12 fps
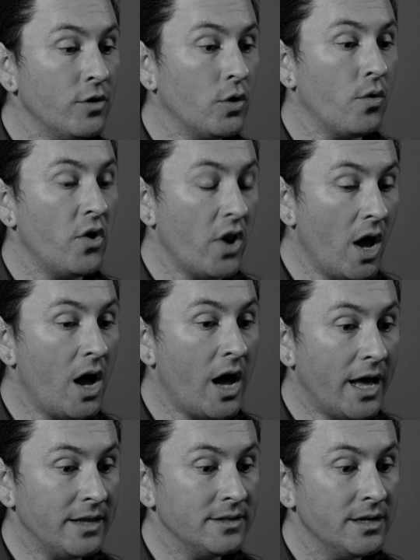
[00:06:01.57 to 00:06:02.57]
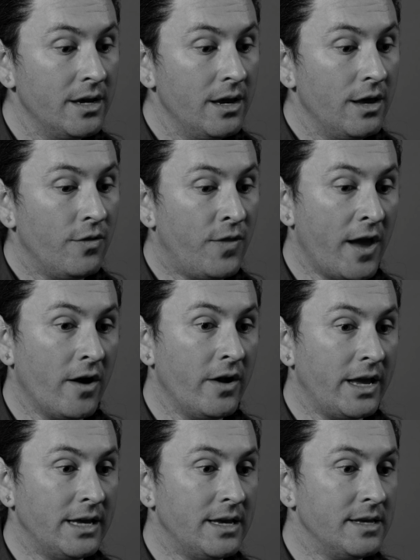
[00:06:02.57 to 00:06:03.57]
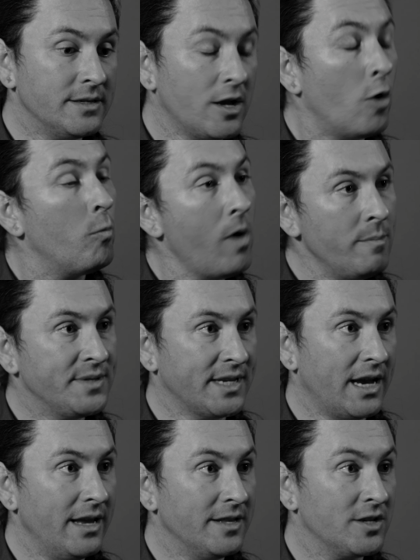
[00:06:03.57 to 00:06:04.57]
it or not, there is a website,